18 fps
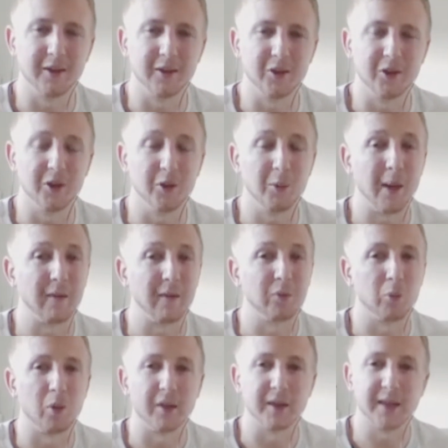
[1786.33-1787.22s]
You
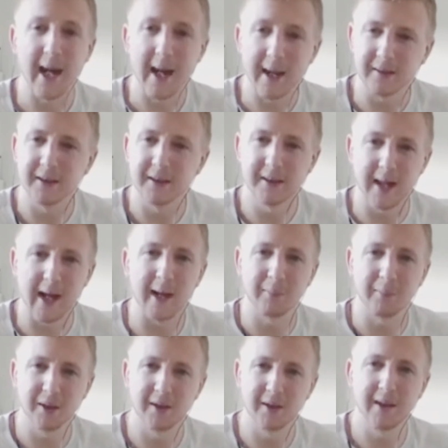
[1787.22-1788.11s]
have what 10
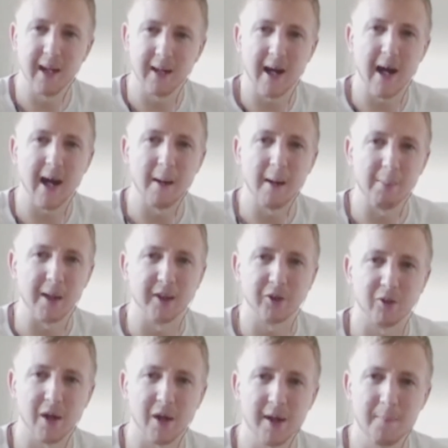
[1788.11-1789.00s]
steps, 10
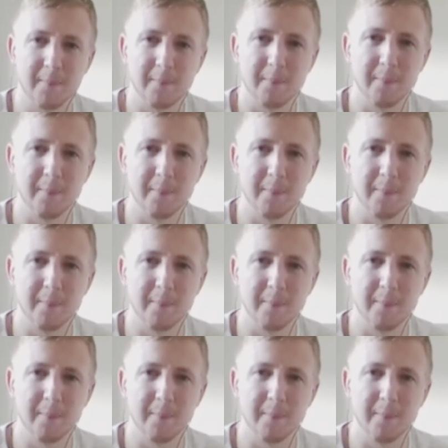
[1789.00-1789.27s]
habits, right?